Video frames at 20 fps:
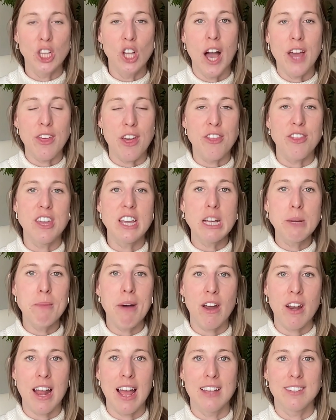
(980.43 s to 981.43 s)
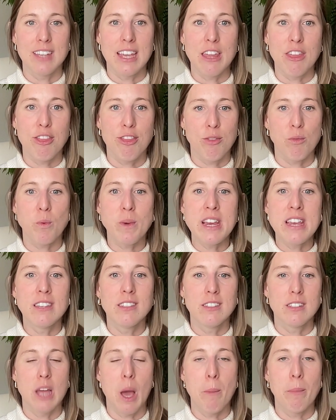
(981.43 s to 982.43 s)
I think about it as a
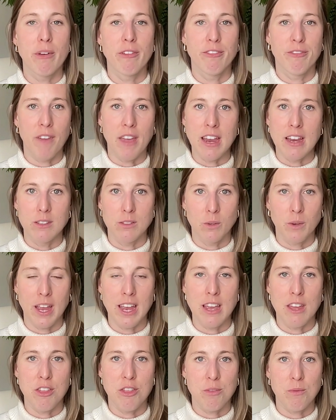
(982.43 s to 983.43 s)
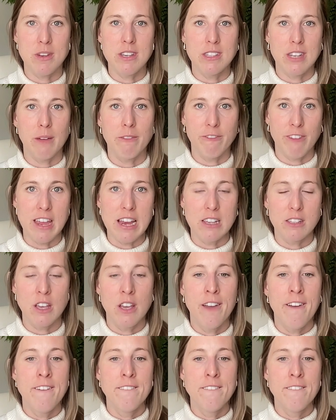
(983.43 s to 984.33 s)
3-step phase, okay? A 3-step phase.